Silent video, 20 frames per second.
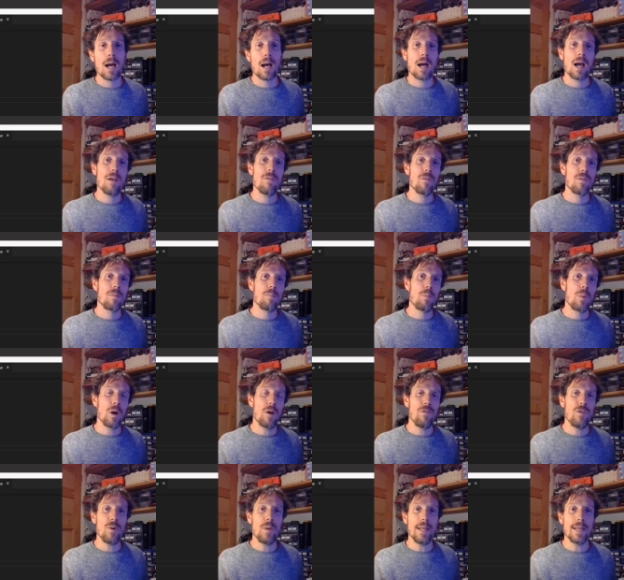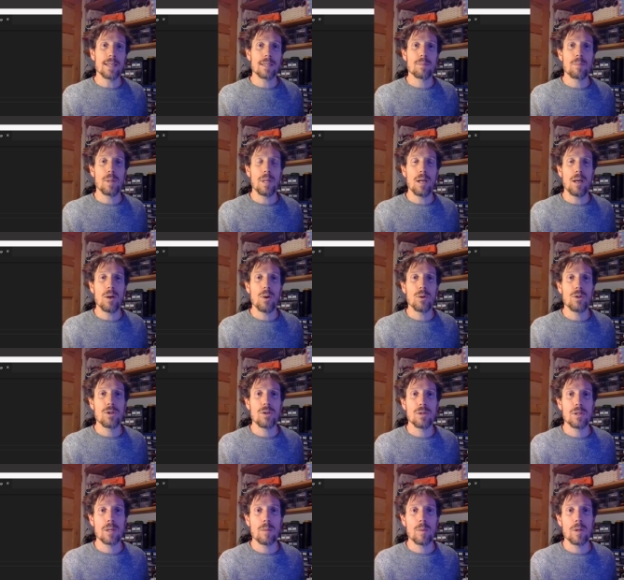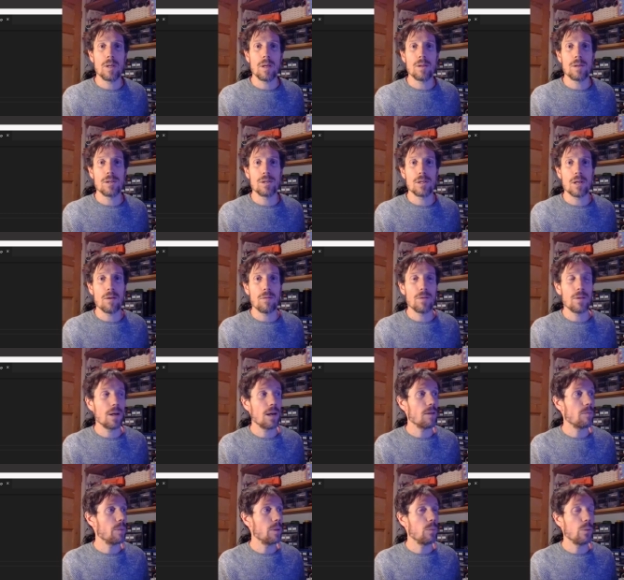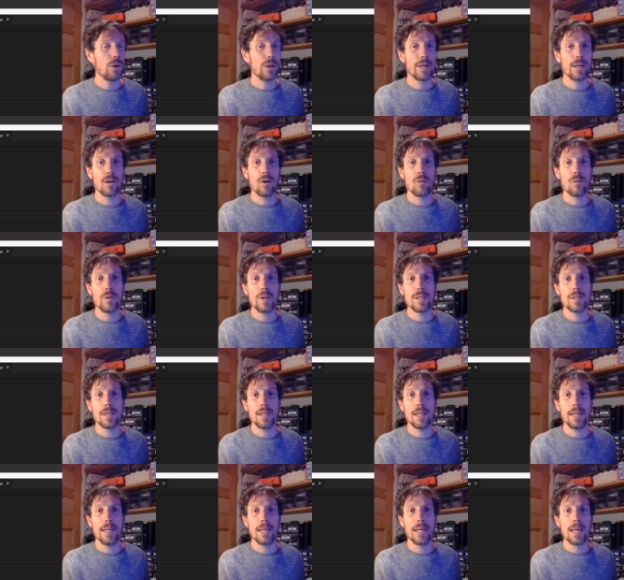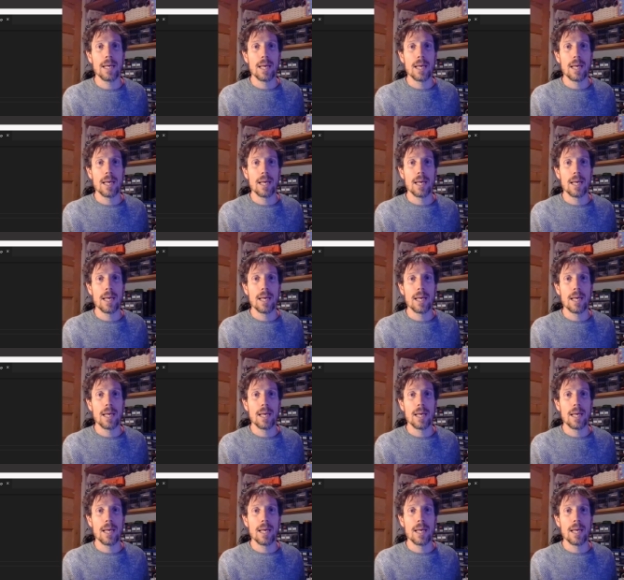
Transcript: I've put a few links below to some of the other stuff that I've been working on recently